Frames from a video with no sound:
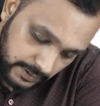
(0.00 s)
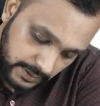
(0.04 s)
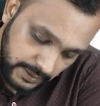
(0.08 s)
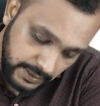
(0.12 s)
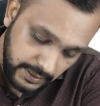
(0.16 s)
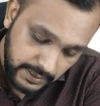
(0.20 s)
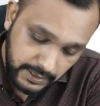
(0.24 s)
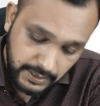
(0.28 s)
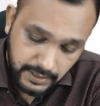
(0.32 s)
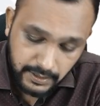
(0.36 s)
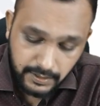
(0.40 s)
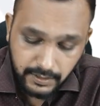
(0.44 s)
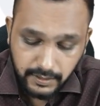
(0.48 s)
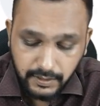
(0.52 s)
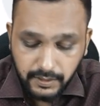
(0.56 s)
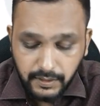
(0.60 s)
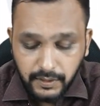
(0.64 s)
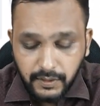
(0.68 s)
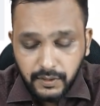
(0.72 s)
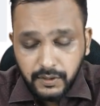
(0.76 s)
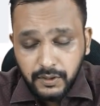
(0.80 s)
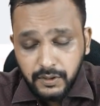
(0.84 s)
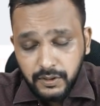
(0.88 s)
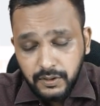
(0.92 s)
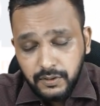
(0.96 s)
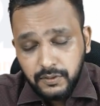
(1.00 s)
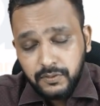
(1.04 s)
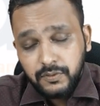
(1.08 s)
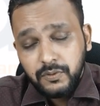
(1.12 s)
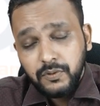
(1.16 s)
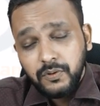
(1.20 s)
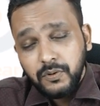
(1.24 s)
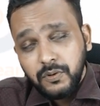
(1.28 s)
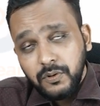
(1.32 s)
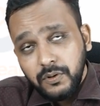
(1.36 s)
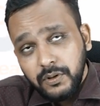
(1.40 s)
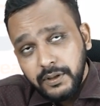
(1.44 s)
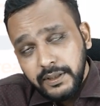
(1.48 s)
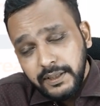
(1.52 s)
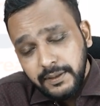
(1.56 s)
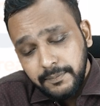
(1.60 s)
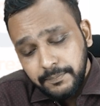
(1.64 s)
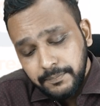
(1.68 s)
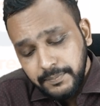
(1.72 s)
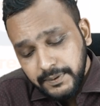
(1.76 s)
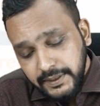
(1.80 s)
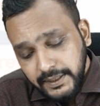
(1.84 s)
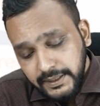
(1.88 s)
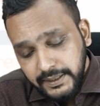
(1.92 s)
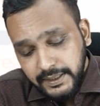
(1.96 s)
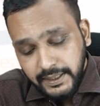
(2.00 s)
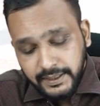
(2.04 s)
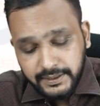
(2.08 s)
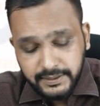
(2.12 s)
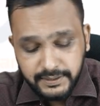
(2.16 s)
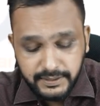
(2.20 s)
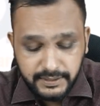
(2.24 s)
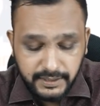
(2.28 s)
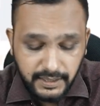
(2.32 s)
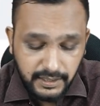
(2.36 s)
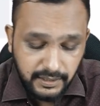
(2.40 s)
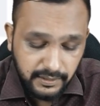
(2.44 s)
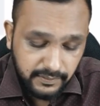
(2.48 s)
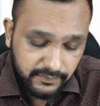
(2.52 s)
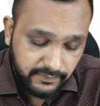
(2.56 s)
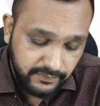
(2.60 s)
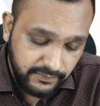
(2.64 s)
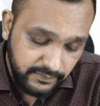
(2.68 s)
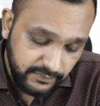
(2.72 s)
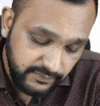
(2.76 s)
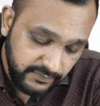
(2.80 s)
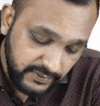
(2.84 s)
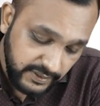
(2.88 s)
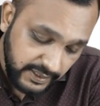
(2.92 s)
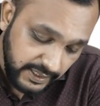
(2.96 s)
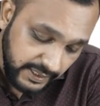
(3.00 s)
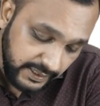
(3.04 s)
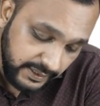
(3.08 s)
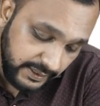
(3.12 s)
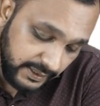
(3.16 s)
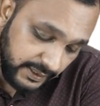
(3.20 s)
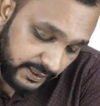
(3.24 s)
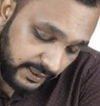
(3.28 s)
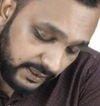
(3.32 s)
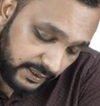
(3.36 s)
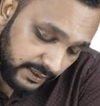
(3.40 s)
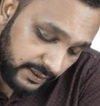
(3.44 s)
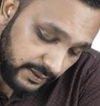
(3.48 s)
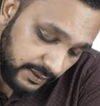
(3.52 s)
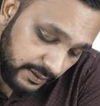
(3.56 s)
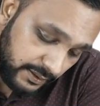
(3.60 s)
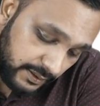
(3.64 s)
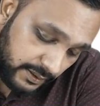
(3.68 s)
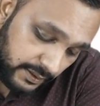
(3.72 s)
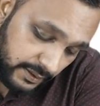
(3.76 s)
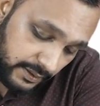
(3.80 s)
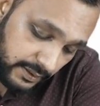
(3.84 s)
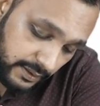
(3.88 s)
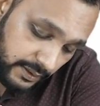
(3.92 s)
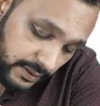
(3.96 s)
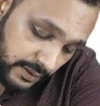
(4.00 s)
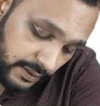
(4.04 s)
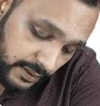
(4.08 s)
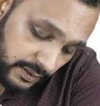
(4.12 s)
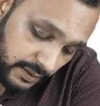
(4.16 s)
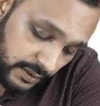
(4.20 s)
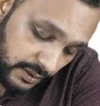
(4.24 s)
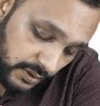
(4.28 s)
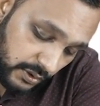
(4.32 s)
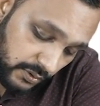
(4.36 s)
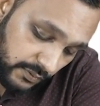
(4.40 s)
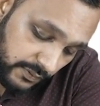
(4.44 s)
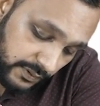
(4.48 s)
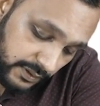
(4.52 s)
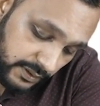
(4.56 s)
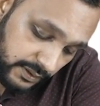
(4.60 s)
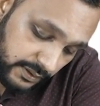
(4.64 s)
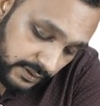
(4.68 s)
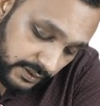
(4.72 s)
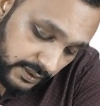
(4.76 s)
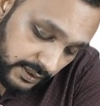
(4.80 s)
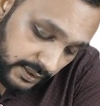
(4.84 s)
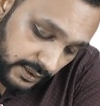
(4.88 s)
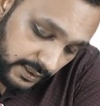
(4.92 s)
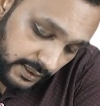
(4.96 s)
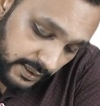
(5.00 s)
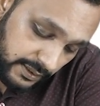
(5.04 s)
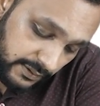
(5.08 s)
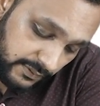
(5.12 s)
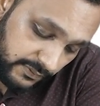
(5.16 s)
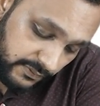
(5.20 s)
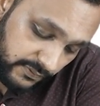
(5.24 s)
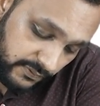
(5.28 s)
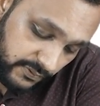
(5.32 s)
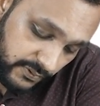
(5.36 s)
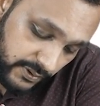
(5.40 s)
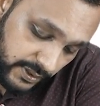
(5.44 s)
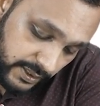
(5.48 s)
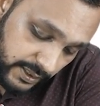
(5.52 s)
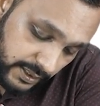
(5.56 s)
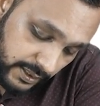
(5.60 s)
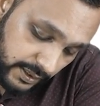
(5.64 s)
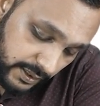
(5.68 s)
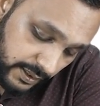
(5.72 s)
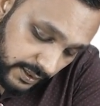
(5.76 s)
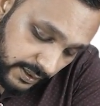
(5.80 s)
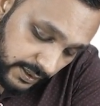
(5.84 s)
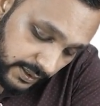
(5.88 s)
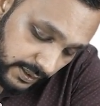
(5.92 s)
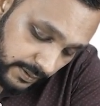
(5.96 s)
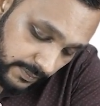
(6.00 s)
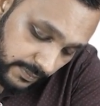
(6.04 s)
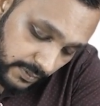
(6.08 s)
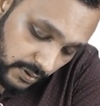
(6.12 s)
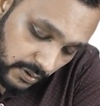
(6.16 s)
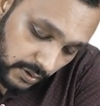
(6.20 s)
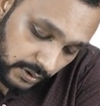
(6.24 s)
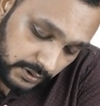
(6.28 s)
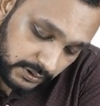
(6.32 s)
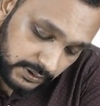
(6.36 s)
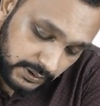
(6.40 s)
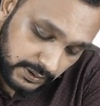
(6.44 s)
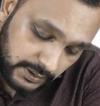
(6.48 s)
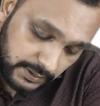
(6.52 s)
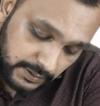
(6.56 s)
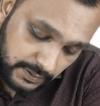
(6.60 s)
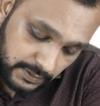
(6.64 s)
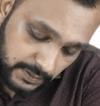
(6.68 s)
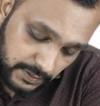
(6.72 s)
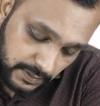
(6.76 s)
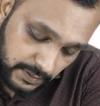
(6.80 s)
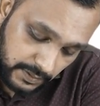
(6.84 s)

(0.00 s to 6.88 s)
Okay. So, in preductal variety, you will see inferior rib notching